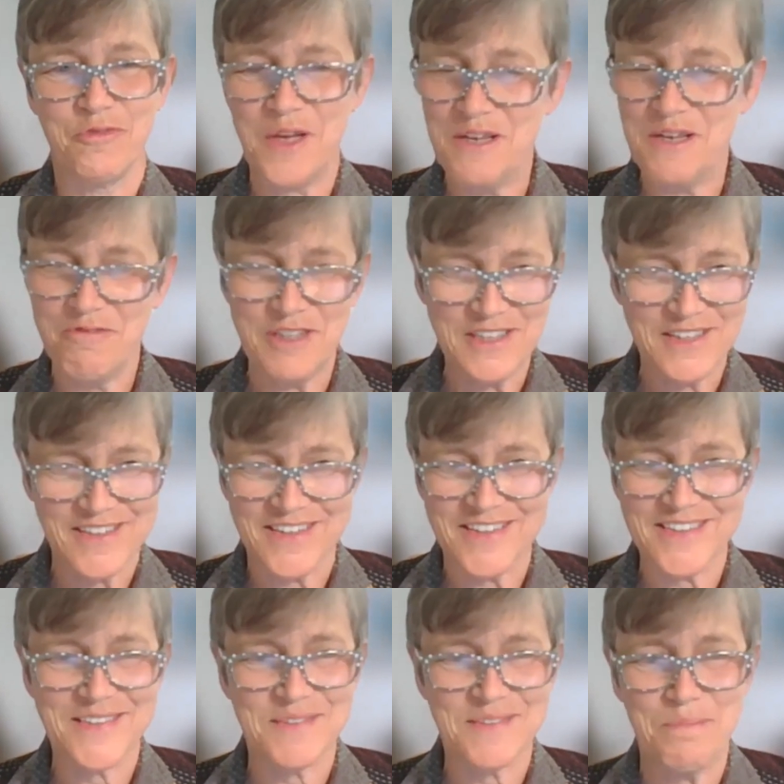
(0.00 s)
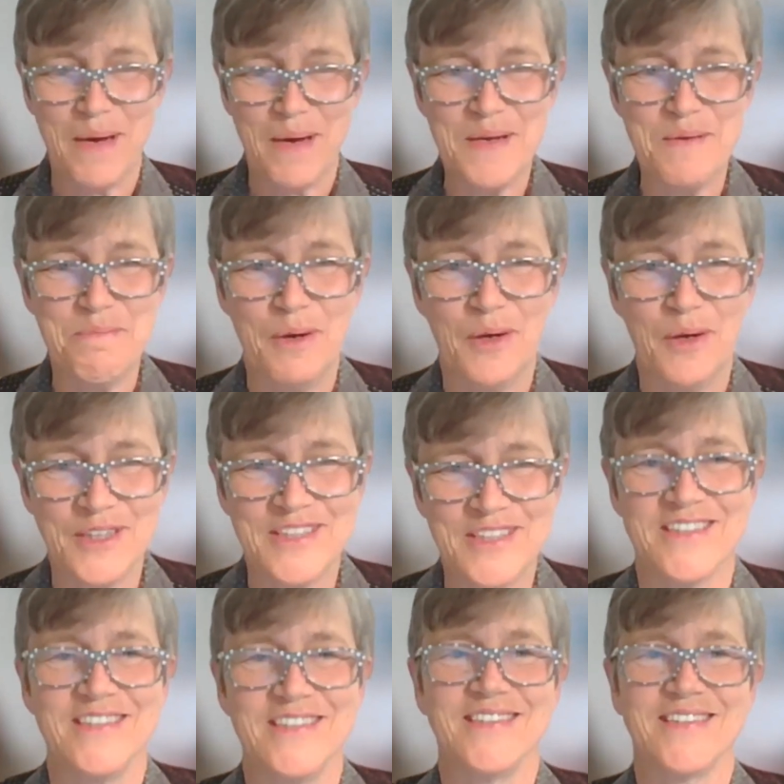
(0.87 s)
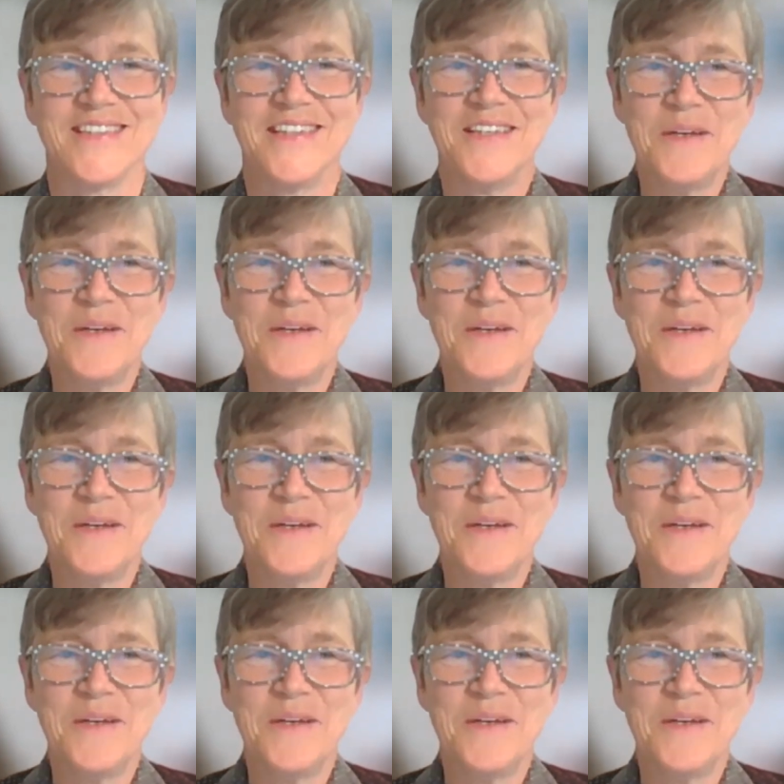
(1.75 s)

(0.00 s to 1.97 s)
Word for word: if it does, my apologies.